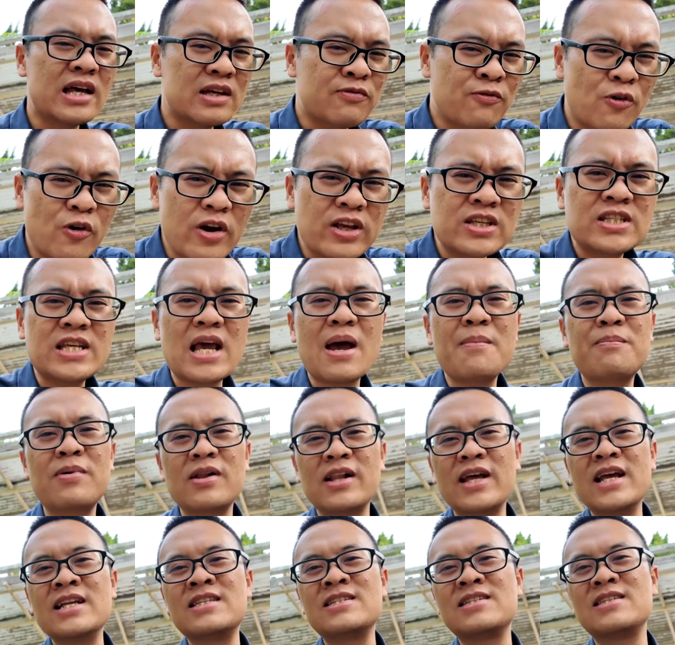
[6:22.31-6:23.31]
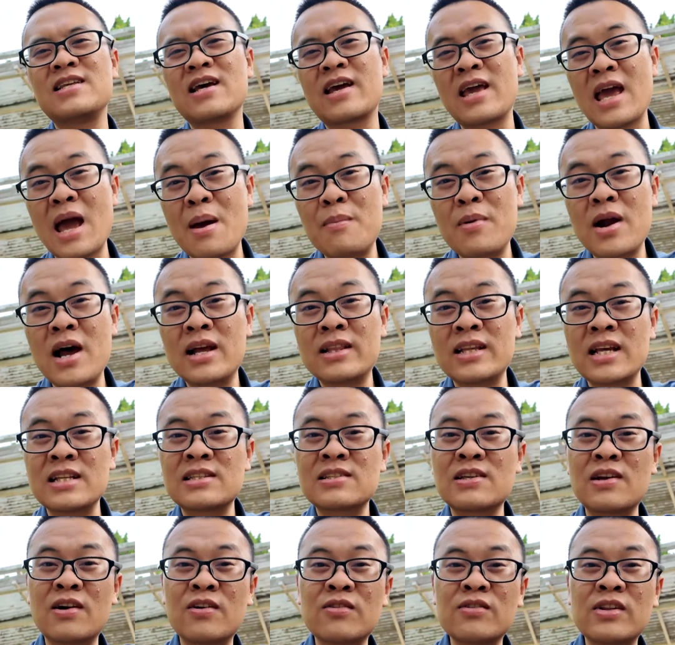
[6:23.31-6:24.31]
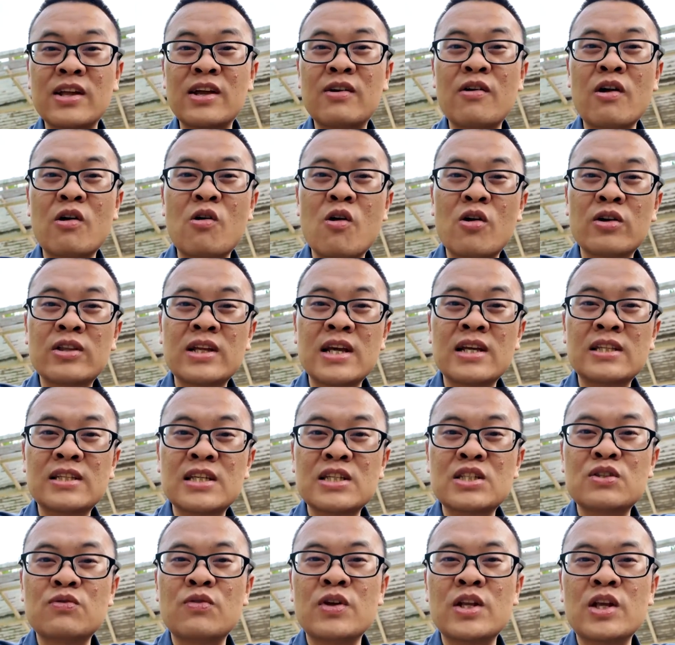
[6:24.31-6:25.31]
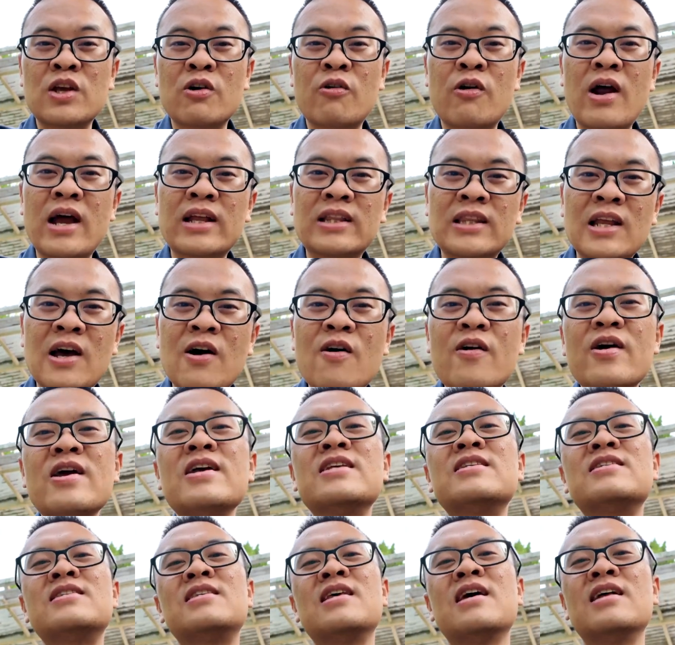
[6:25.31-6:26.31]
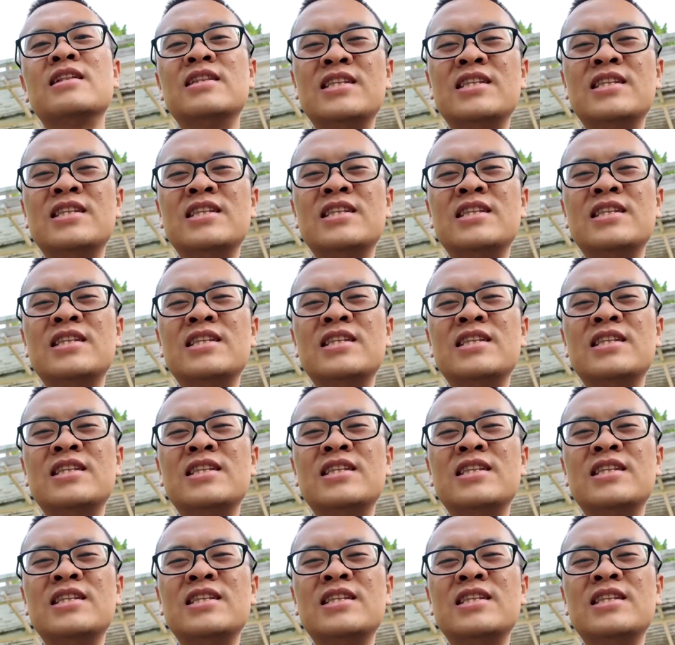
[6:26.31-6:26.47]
For example, it's the camera that's currently recording this video right now. It's the